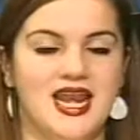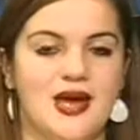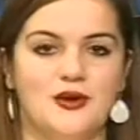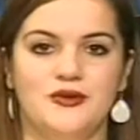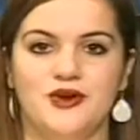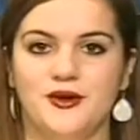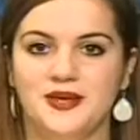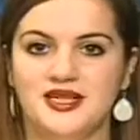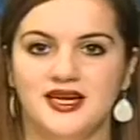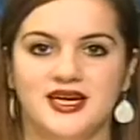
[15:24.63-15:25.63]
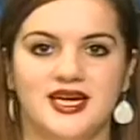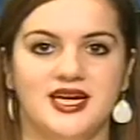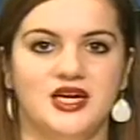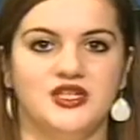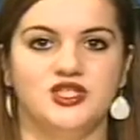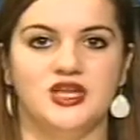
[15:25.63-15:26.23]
I would put all my luggage.